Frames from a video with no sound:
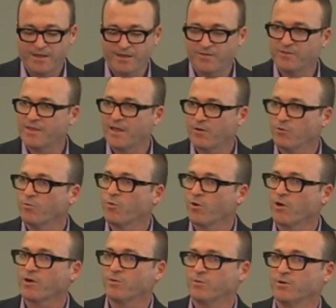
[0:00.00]
Isn't that
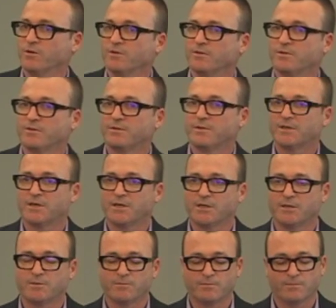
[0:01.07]
remarkable?
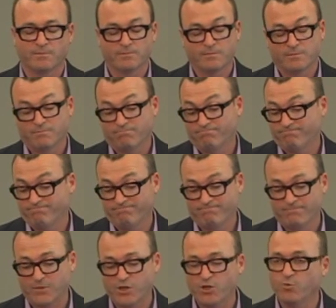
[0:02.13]
Um,
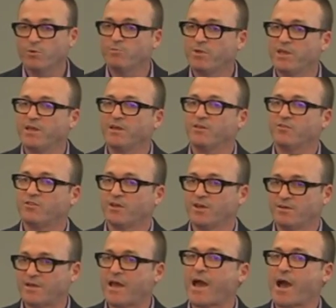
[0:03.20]
human beings
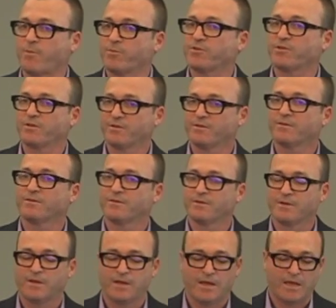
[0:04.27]
adapt,
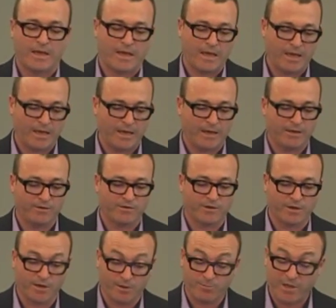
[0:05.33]
and
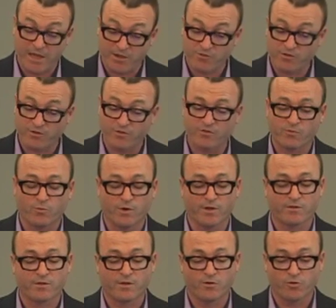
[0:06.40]
uh, patients
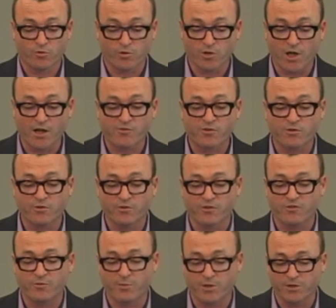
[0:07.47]
with neurological
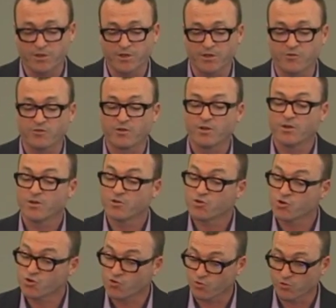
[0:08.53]
disabilities
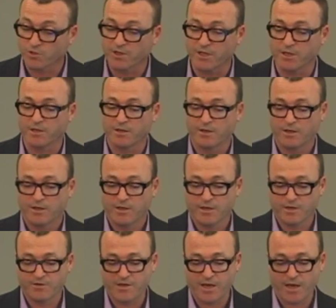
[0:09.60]
surely
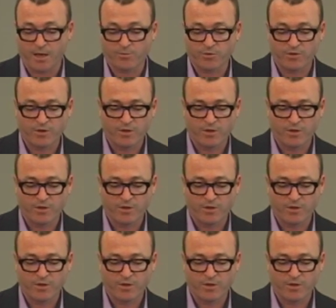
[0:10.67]
adapt.